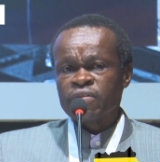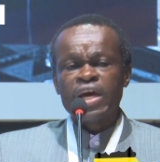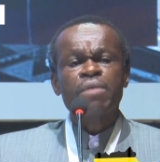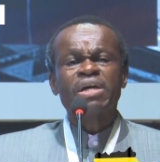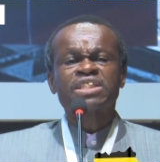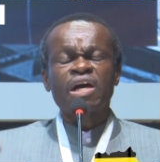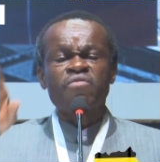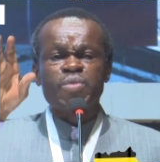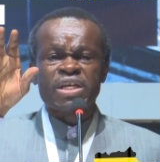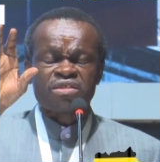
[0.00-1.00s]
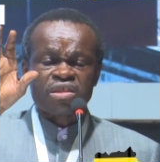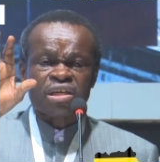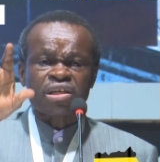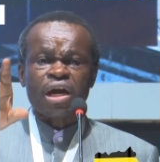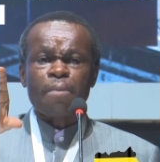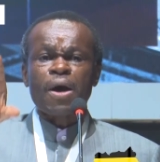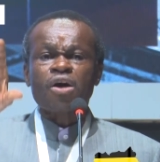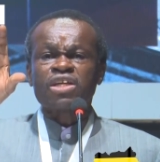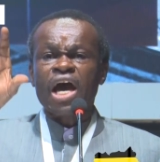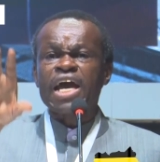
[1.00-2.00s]
They must have been thinking
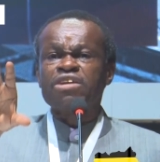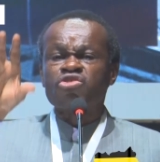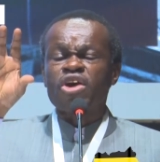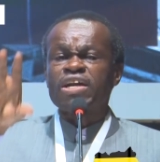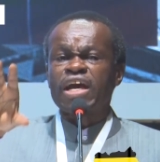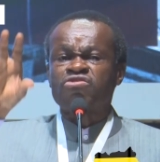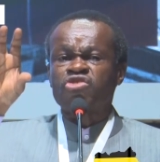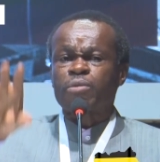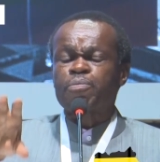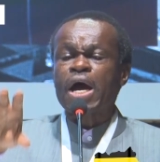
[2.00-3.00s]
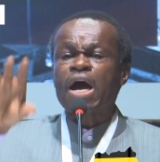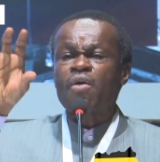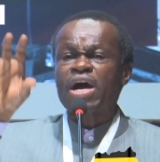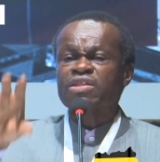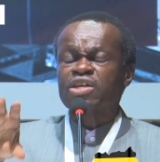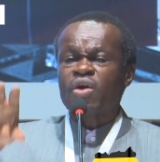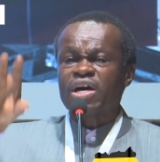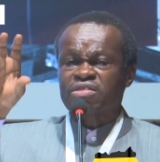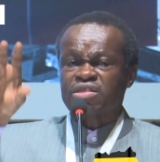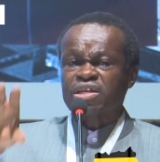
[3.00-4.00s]
about hydroelectric power and they
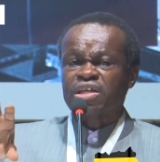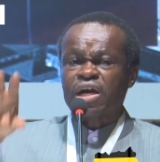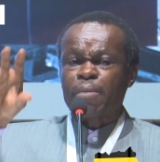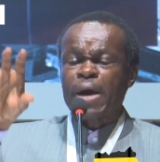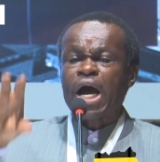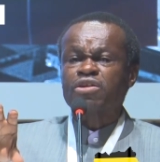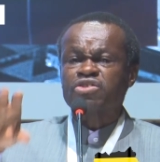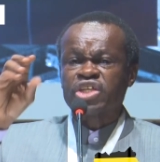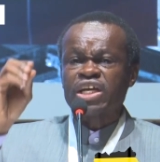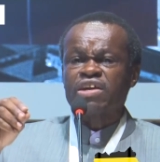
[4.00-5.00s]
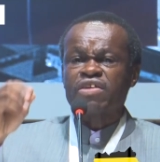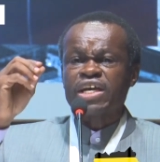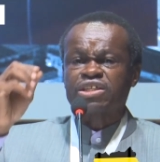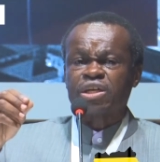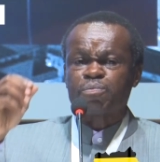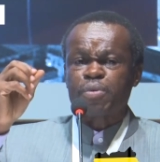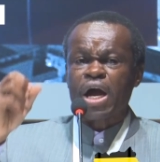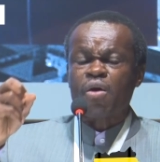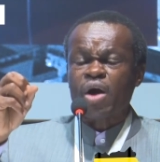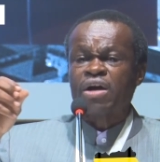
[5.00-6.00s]
were thinking about generating
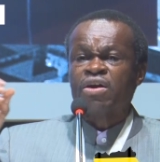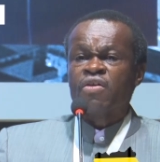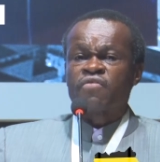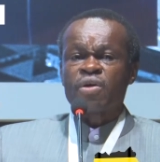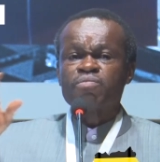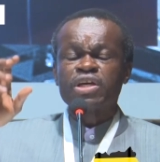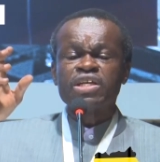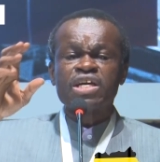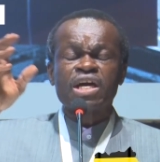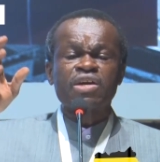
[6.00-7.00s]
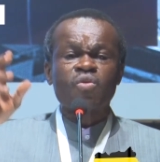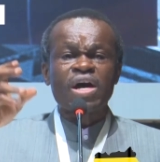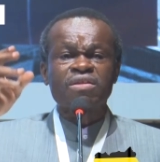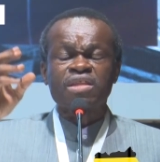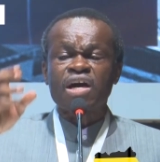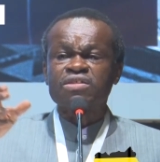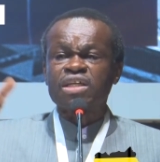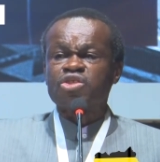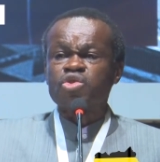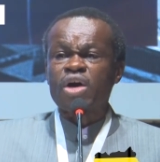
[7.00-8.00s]
power from the nearly
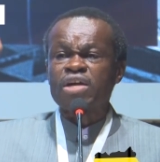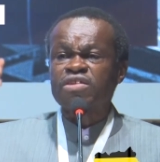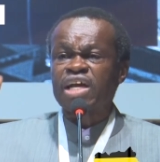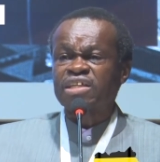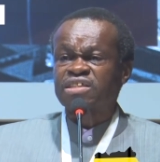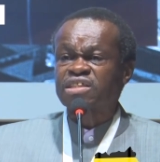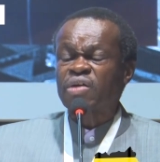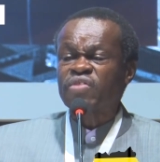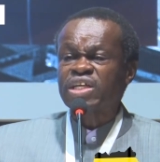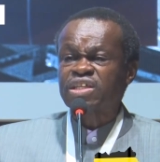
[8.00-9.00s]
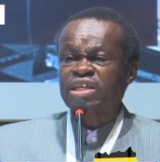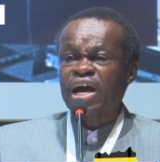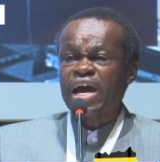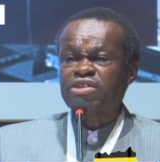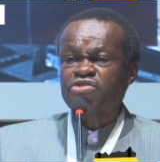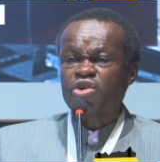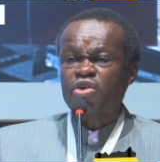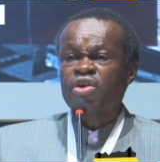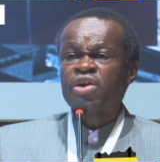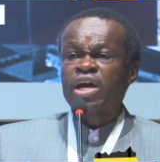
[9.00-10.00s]
1,270
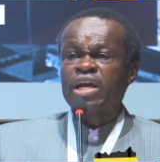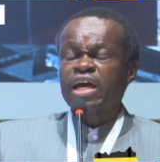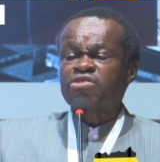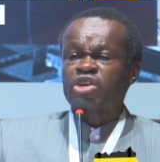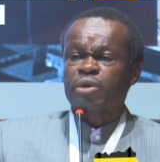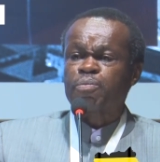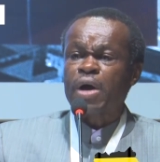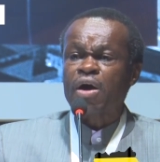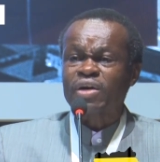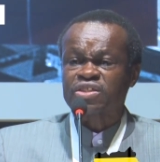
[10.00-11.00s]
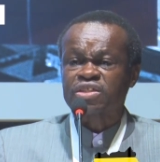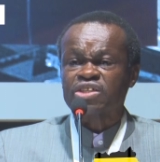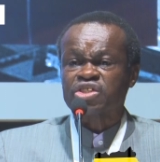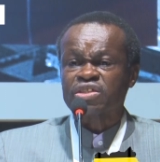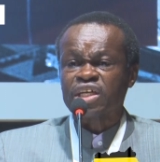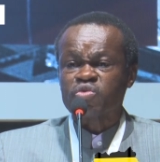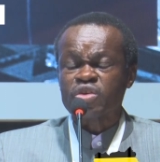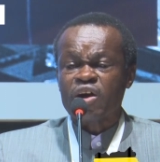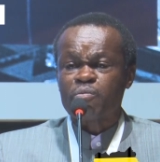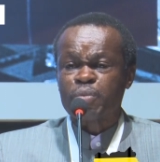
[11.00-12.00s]
hydroelectric power stations that
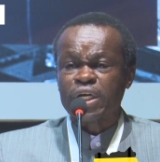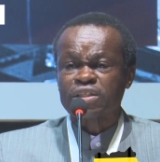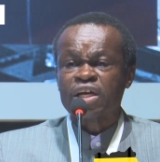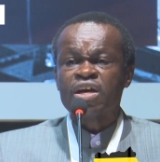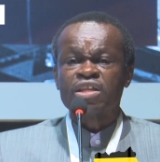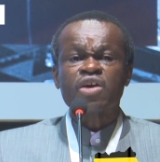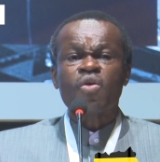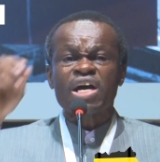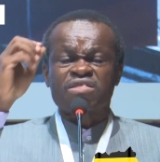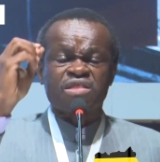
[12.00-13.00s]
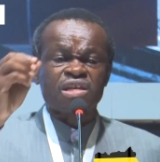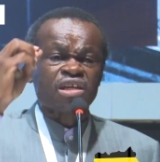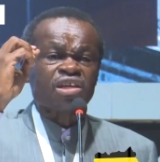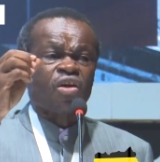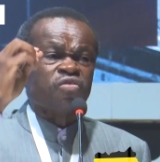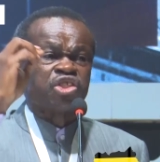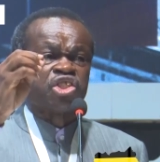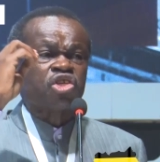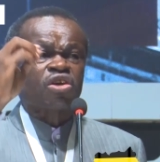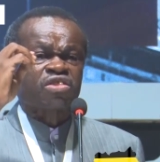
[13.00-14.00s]
we have built. They were thinking of
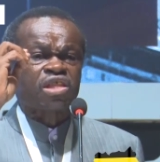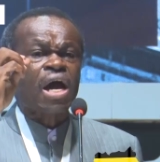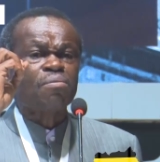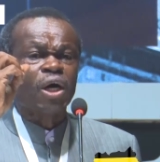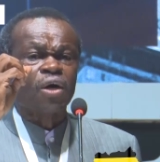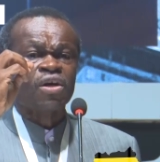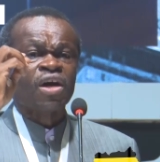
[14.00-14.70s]
geothermal